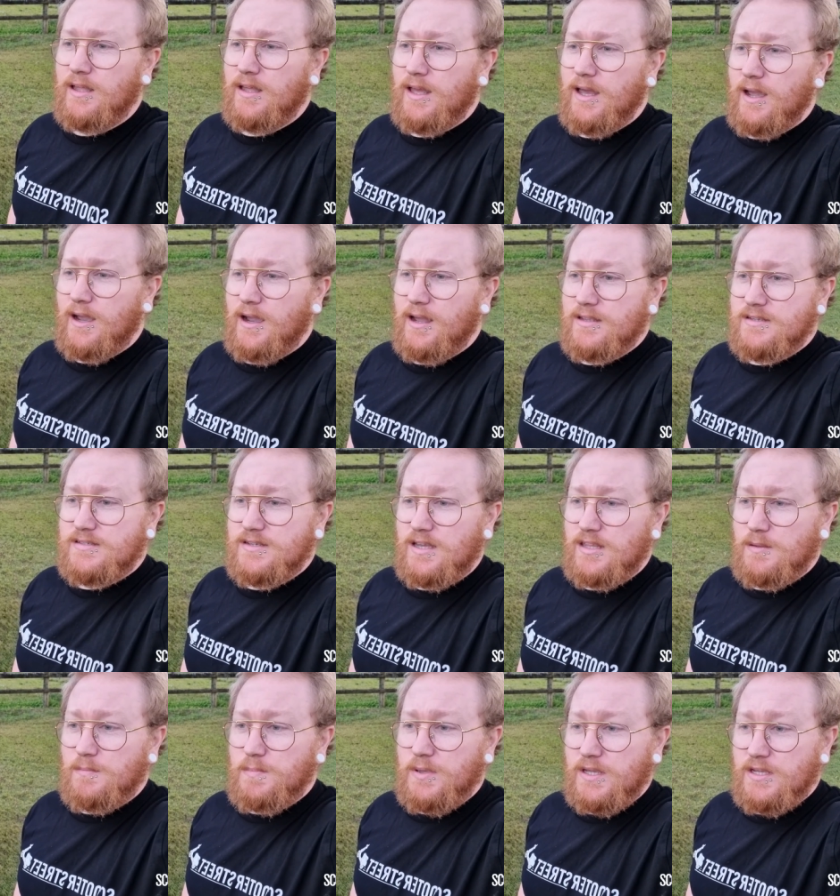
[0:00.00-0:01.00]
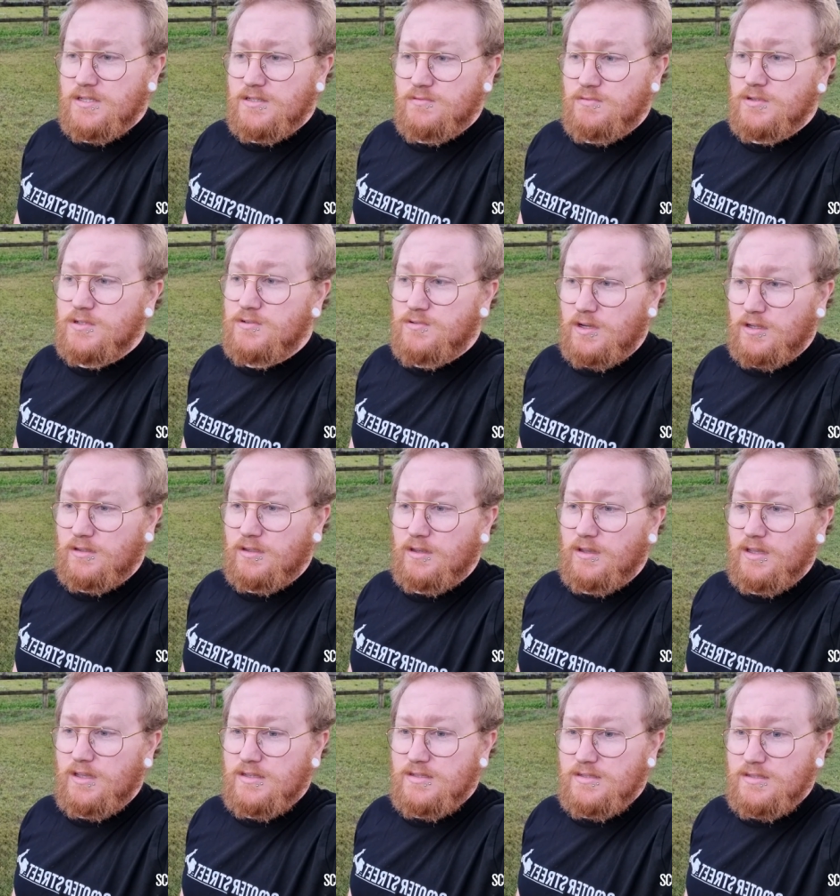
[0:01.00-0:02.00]
Uh, I'd say the biggest
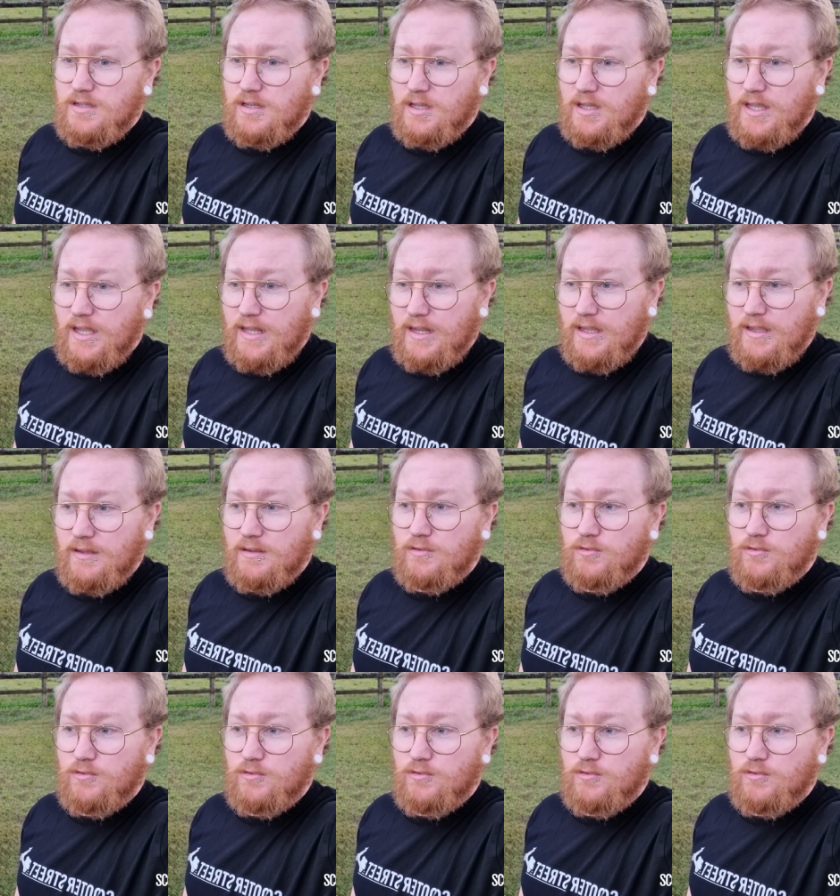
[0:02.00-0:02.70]
restrictor is getting it